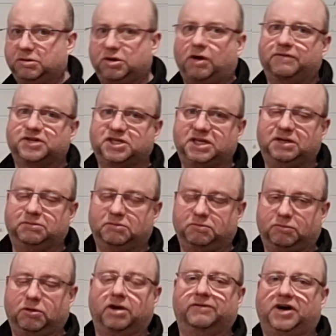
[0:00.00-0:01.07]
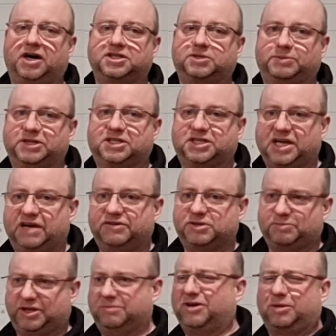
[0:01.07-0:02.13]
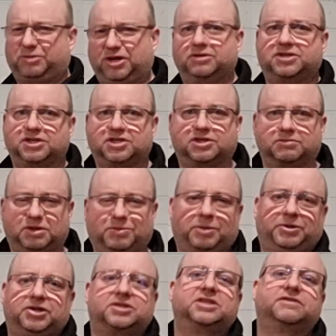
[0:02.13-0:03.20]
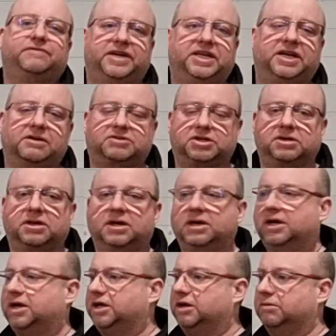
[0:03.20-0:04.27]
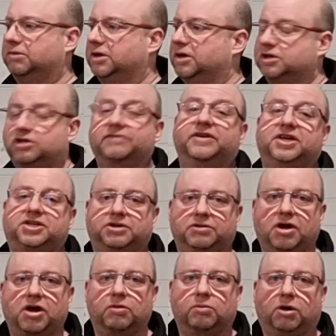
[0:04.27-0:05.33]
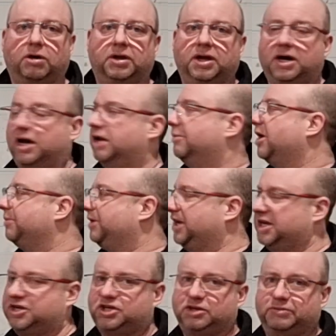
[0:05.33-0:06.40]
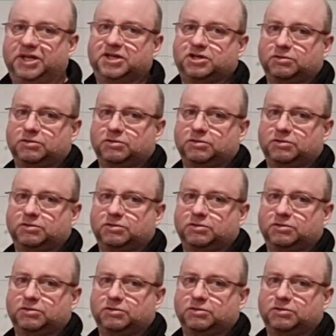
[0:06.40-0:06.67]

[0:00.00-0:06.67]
Obviously, one of ours has been serviced, but you might be using this video to traverse your own one, and there might be an issue with it.